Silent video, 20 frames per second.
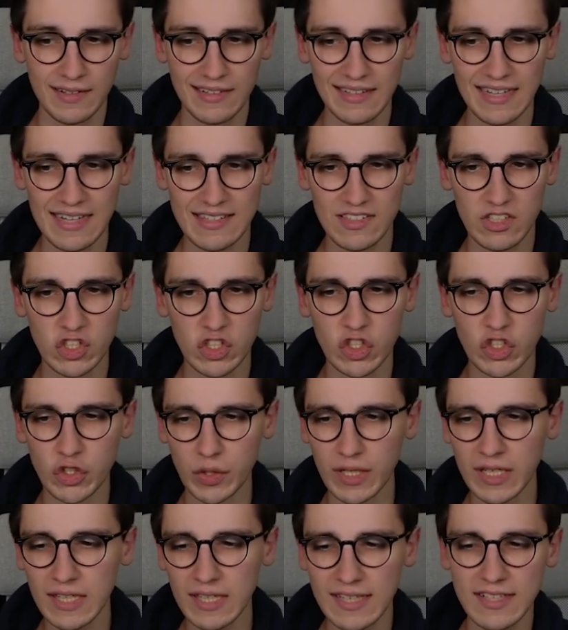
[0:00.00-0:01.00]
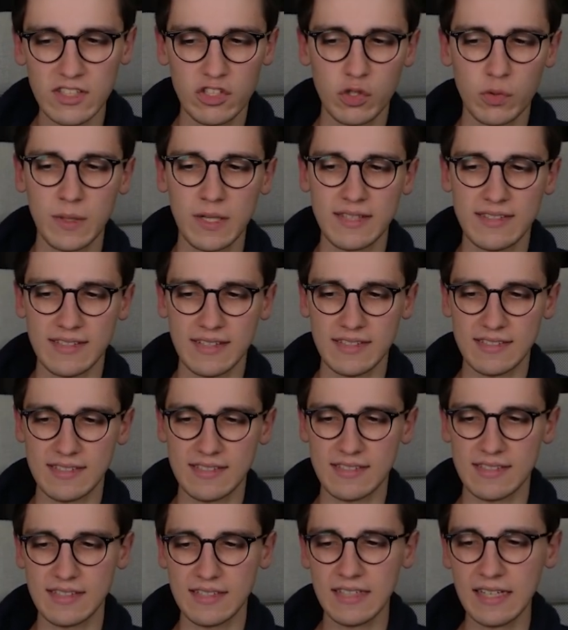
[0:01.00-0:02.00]
let's drill into it and
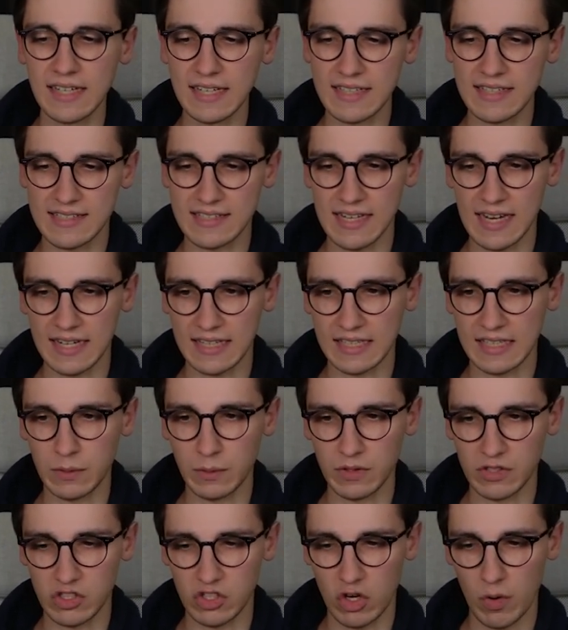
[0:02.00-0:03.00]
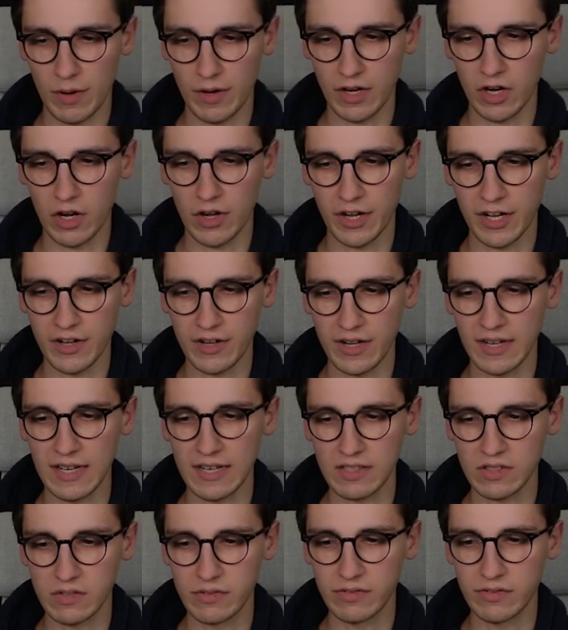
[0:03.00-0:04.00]
see exactly what's going on here. And
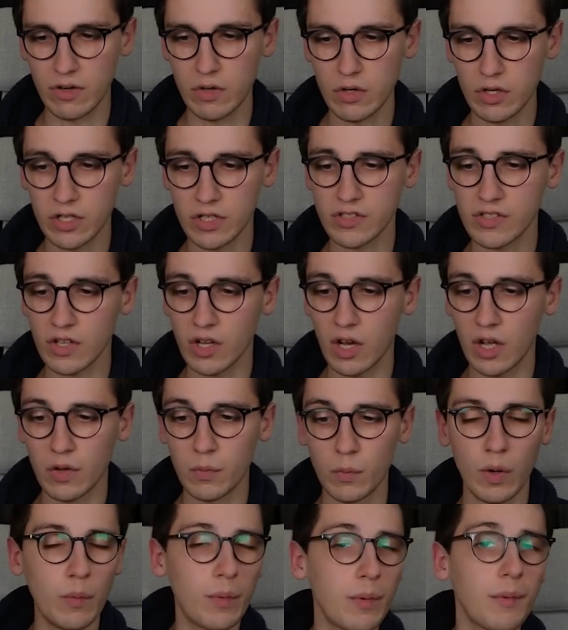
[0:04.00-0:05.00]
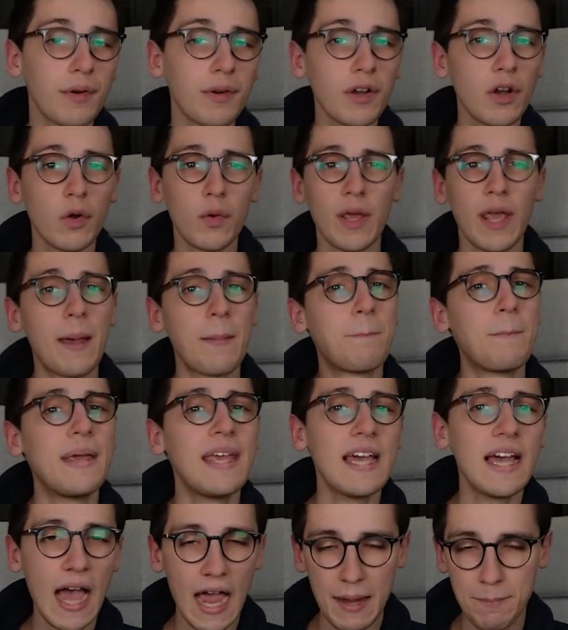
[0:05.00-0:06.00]
let's focus on, well, we want to know the
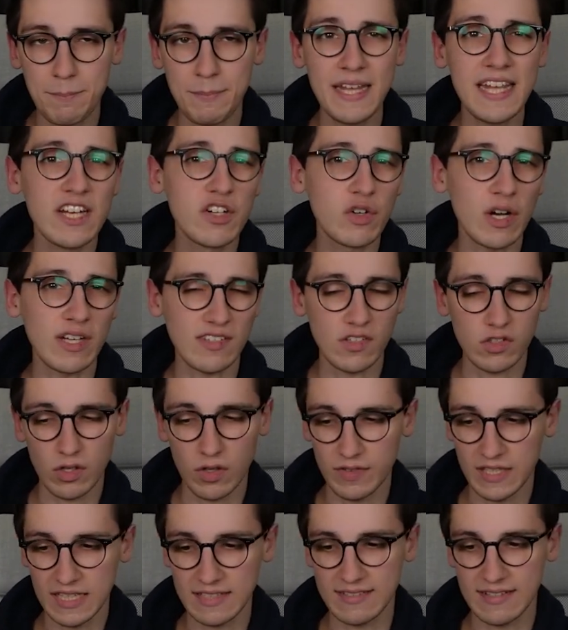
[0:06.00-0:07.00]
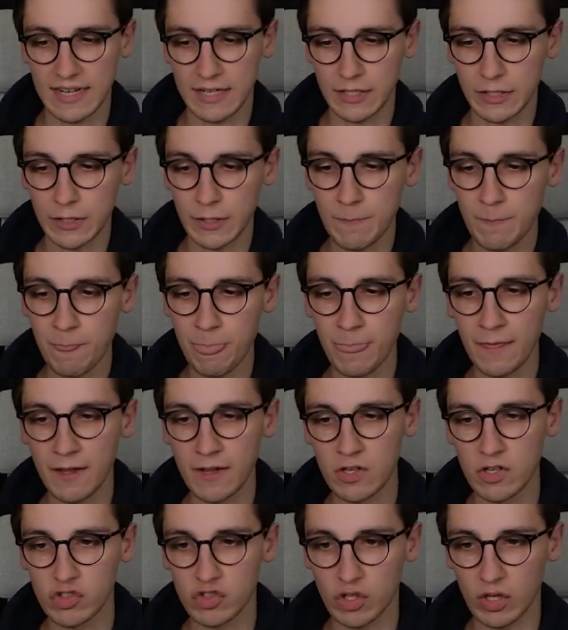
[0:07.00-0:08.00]
IP addresses of the attacker.
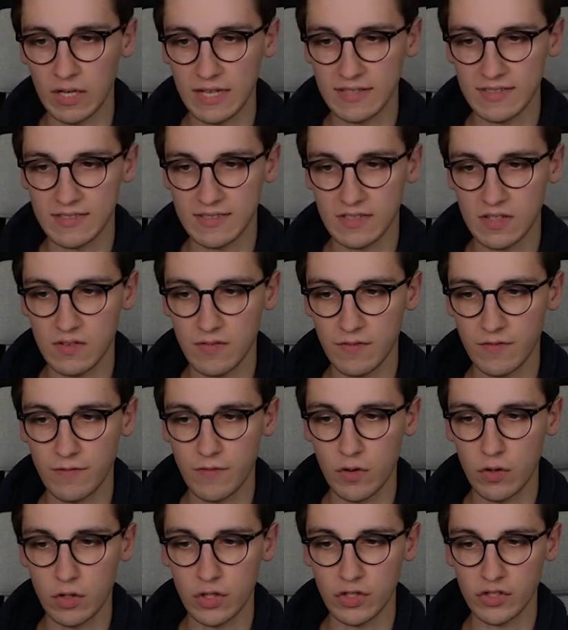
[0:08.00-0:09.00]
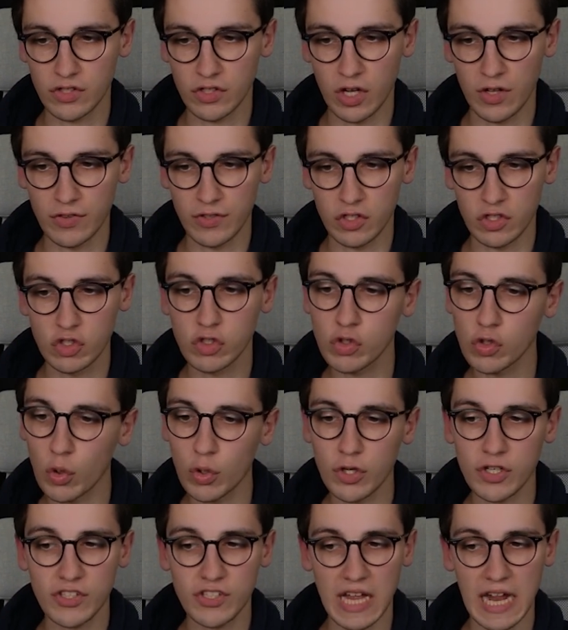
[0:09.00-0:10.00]
So let's focus on the
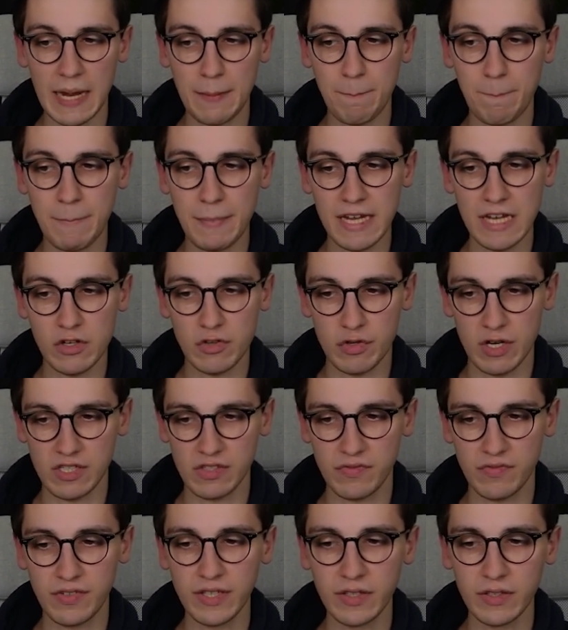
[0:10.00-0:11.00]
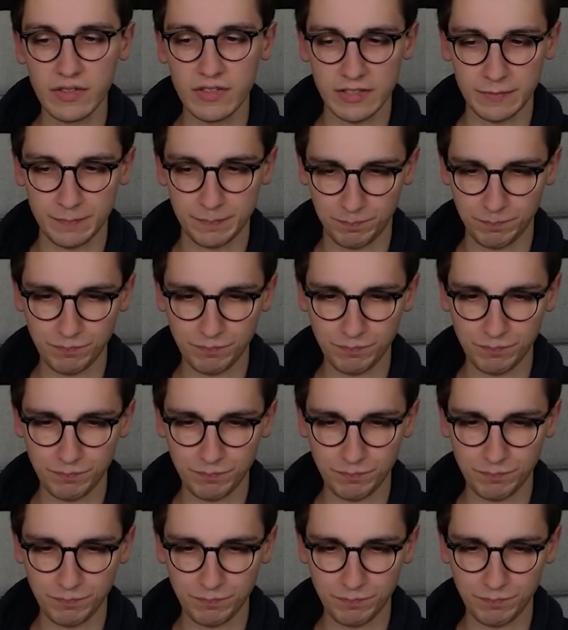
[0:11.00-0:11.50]
source IP address field.